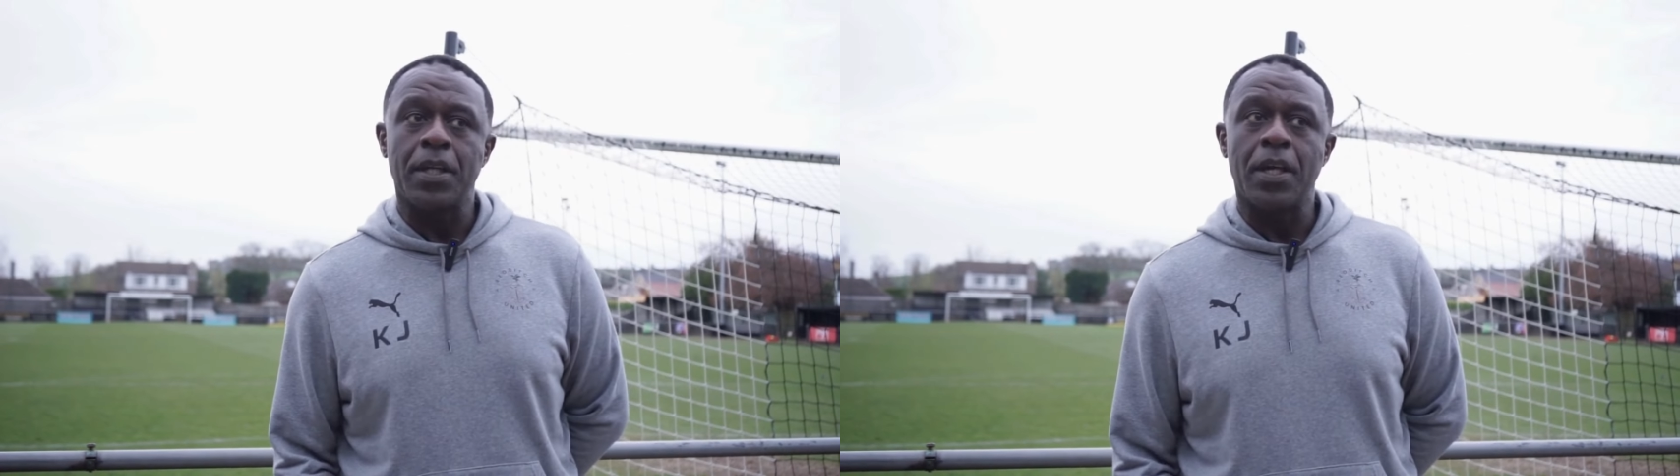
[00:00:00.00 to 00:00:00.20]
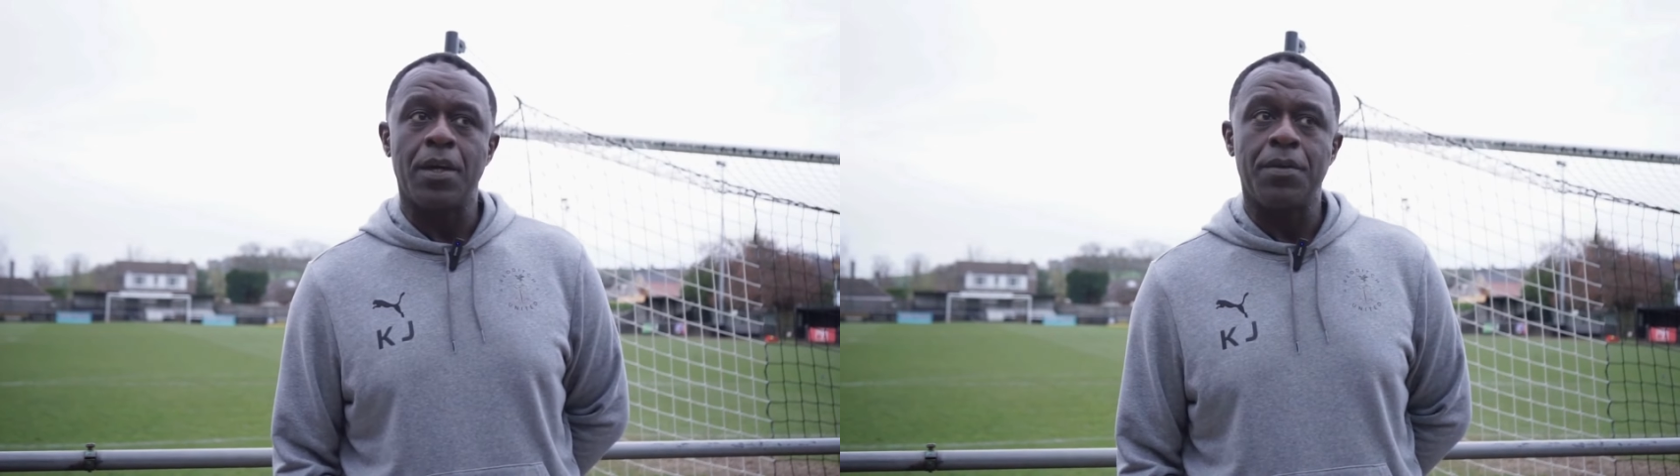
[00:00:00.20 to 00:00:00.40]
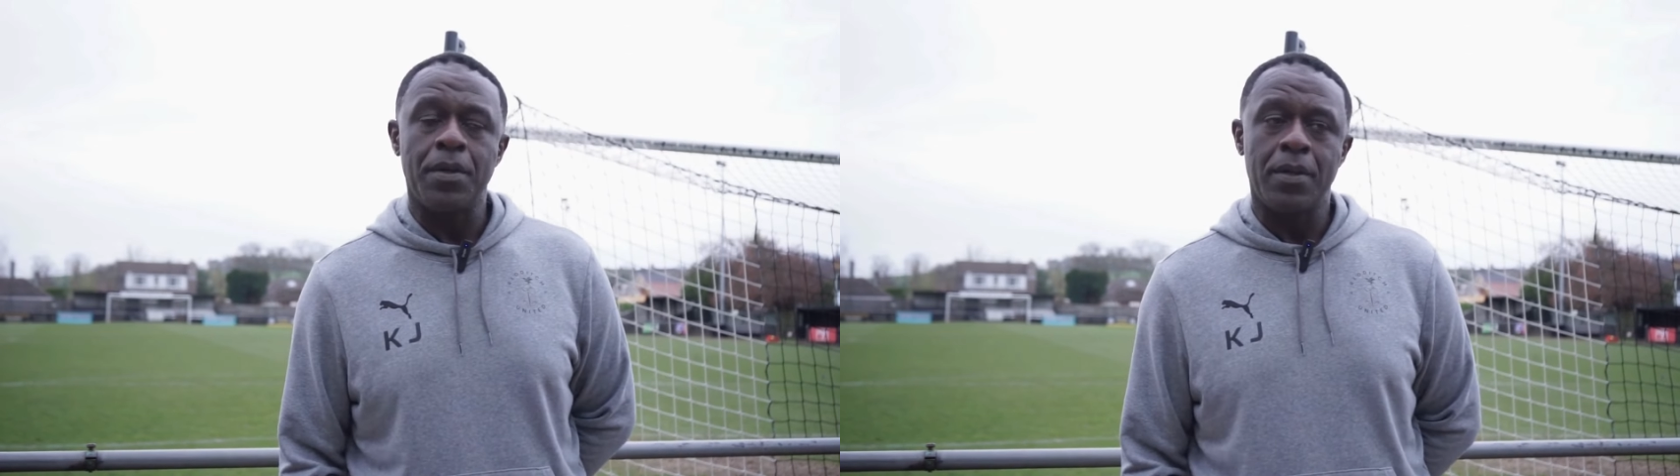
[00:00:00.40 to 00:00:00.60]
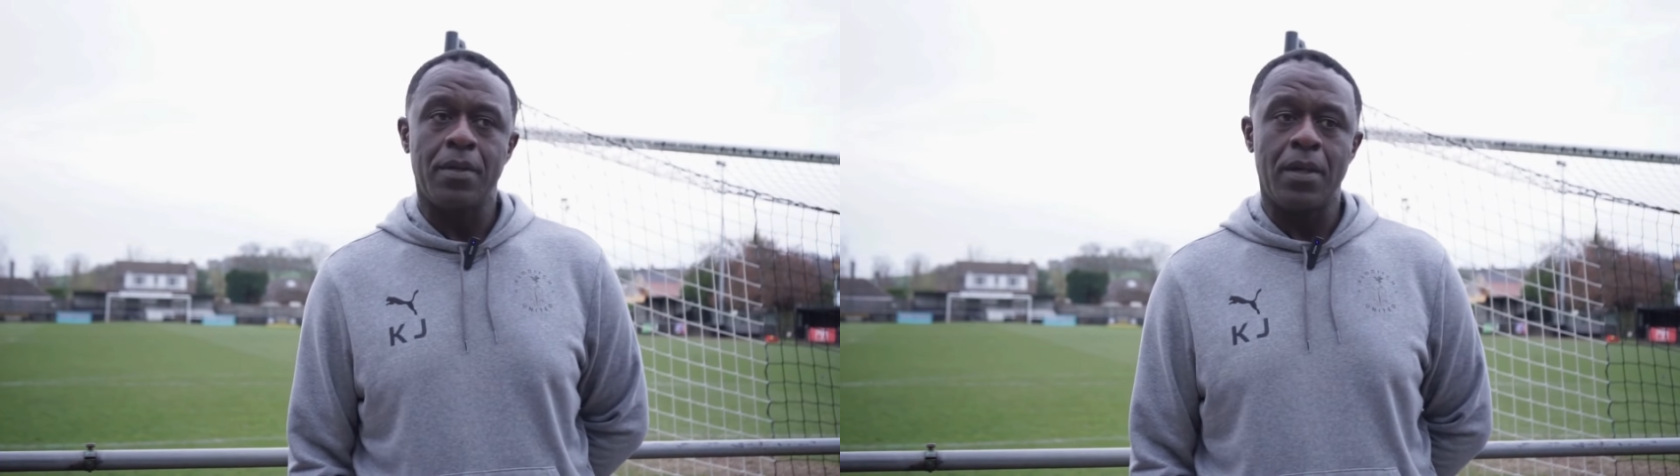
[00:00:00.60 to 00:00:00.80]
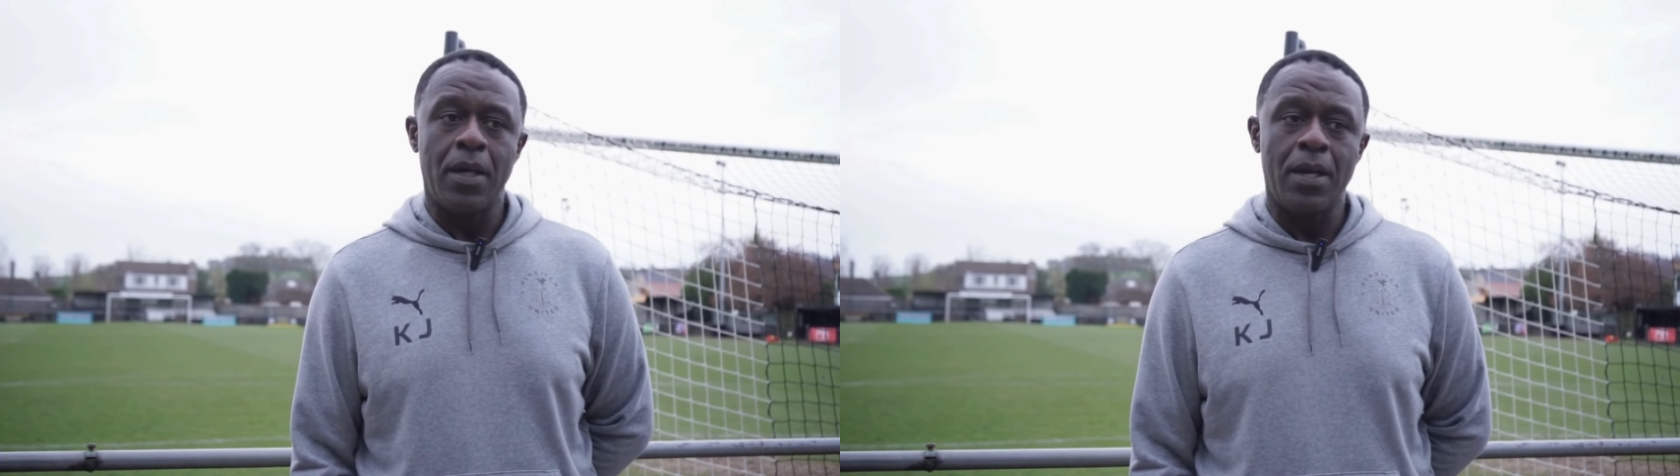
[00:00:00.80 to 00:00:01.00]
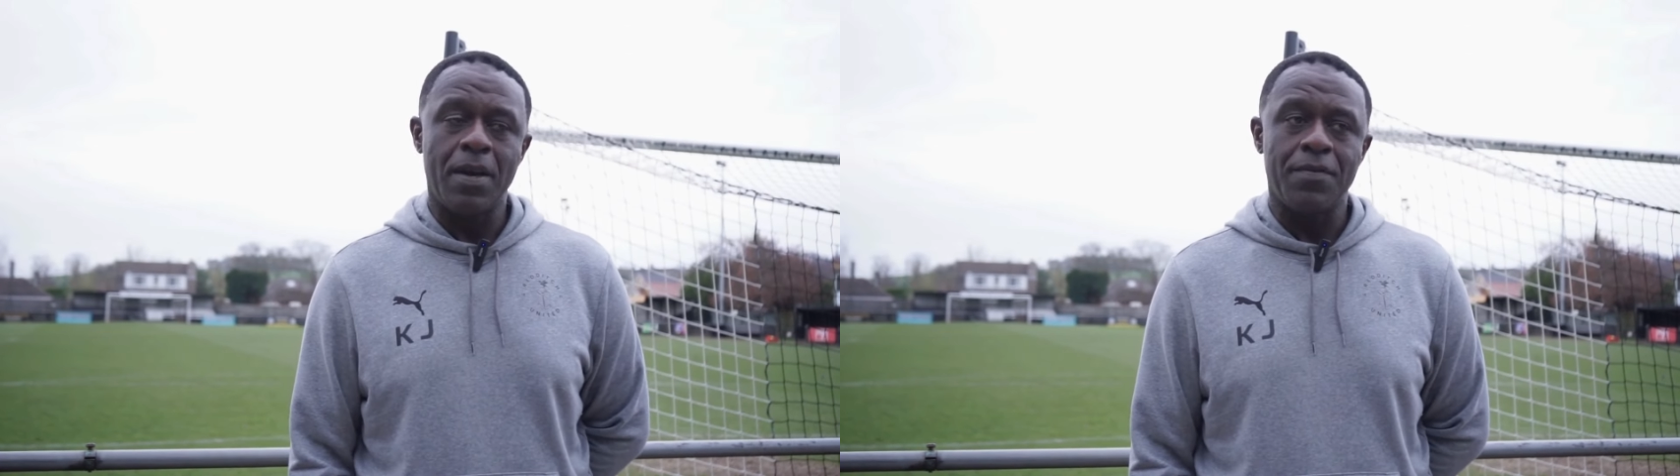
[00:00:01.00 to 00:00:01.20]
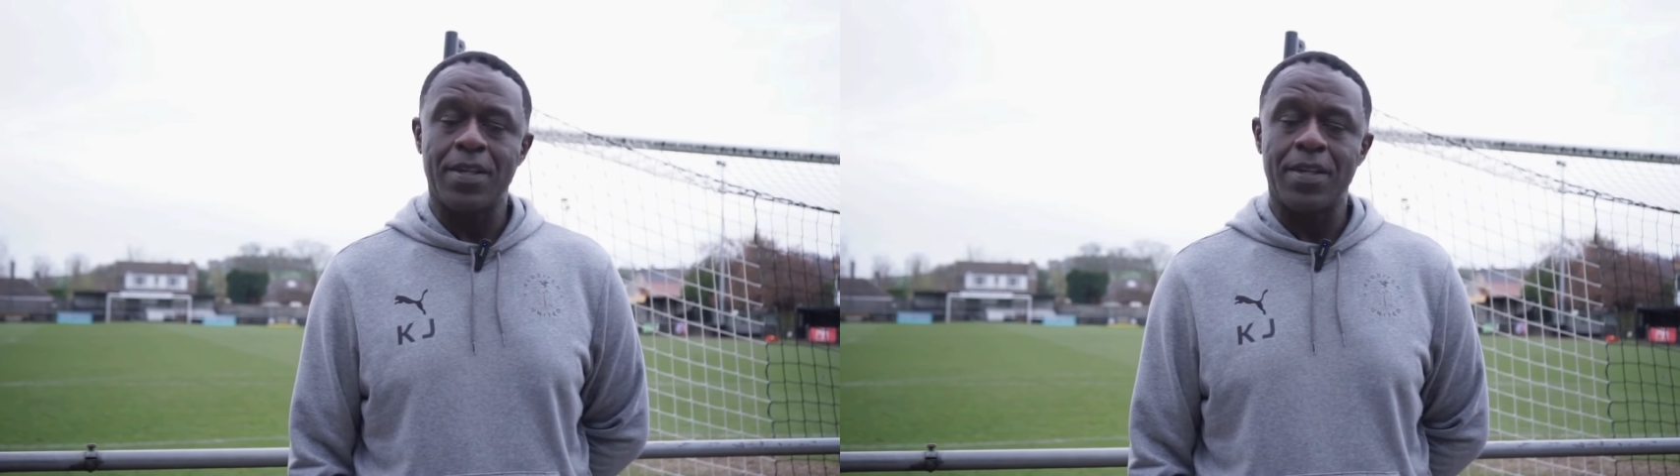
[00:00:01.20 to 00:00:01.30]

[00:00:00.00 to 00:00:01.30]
you know, over